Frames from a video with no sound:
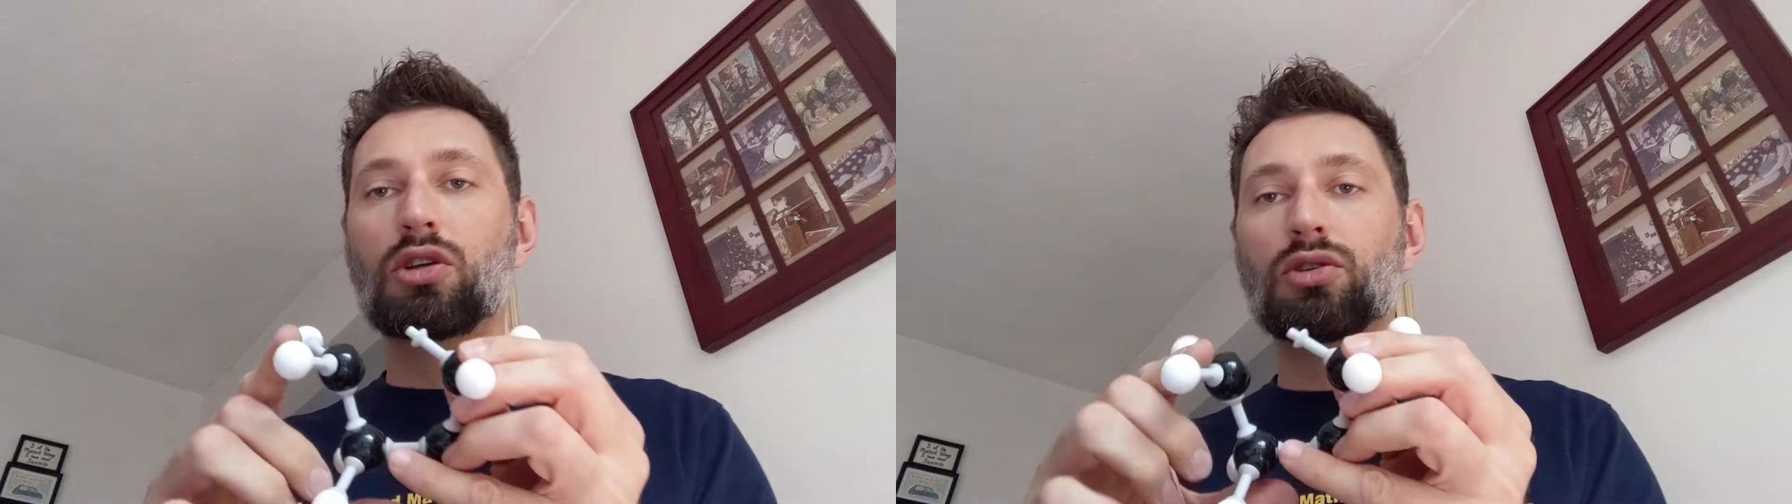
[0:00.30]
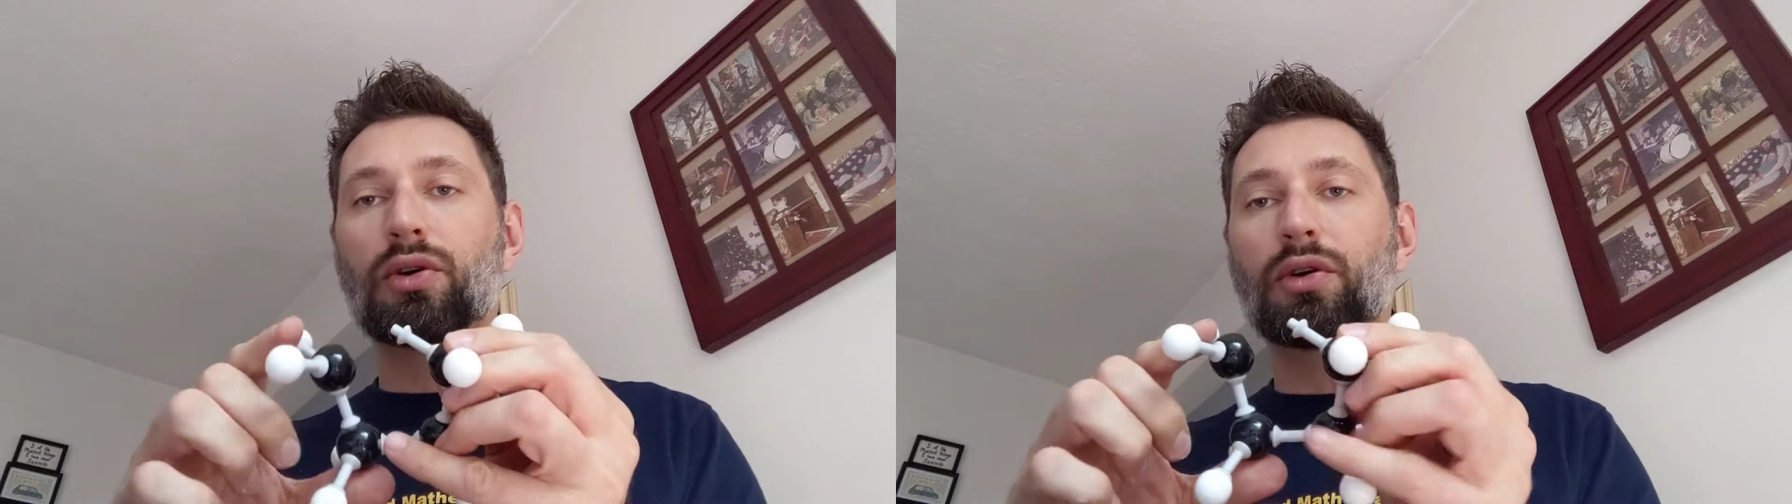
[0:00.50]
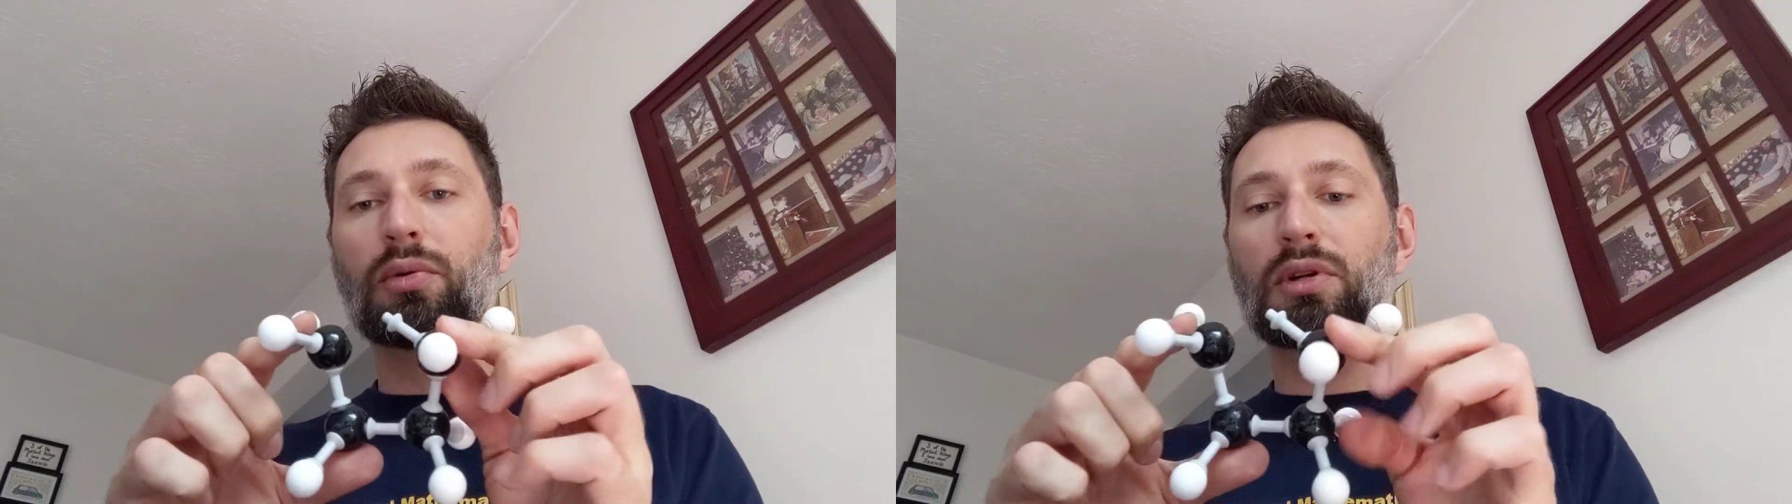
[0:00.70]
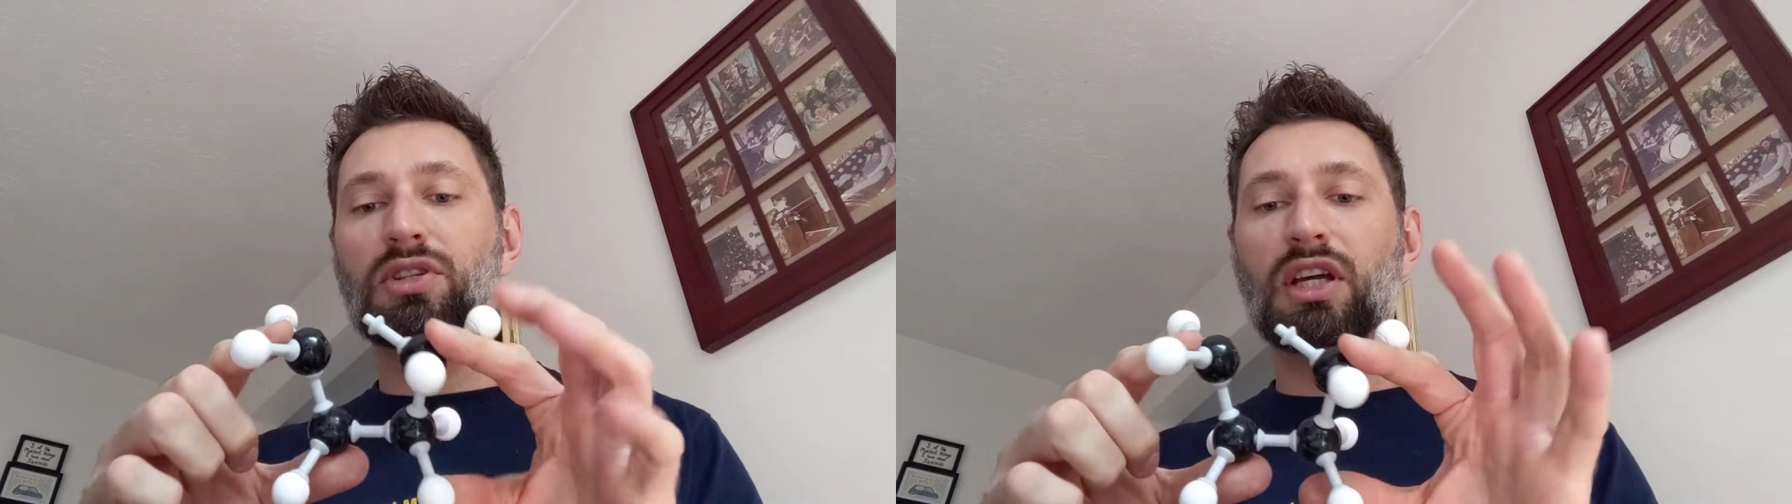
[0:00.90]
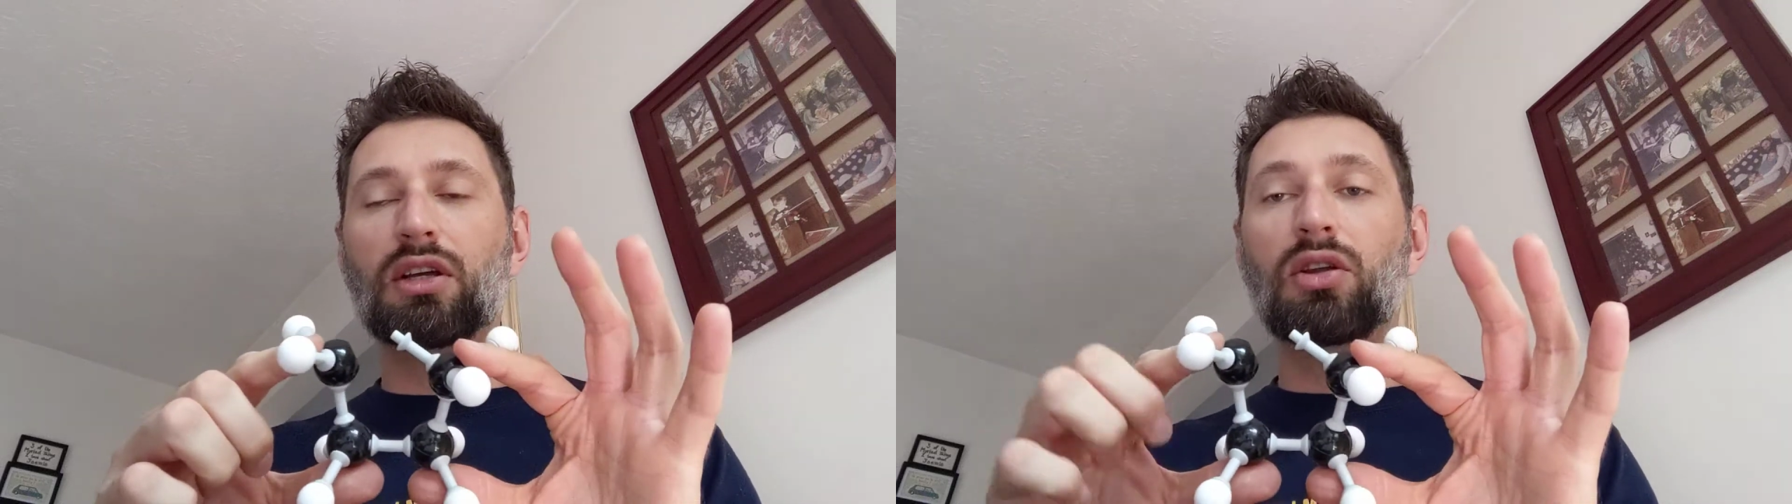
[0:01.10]
So here we want
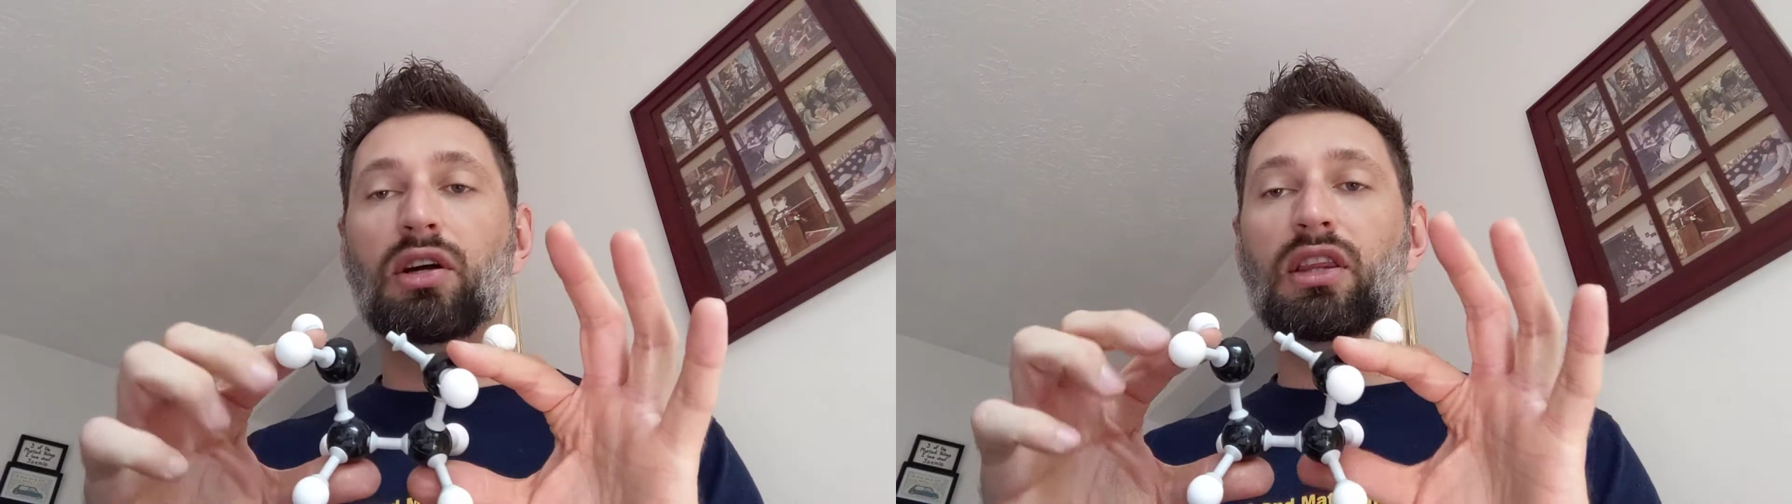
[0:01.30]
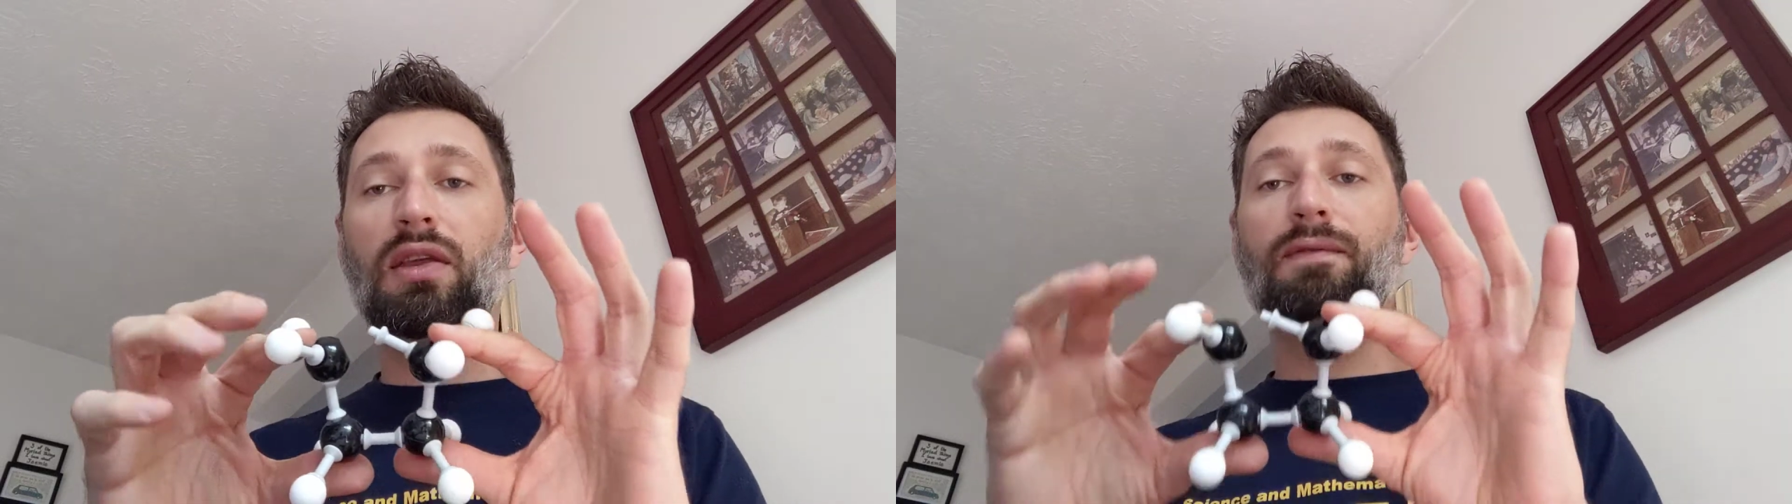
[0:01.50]
to take a look at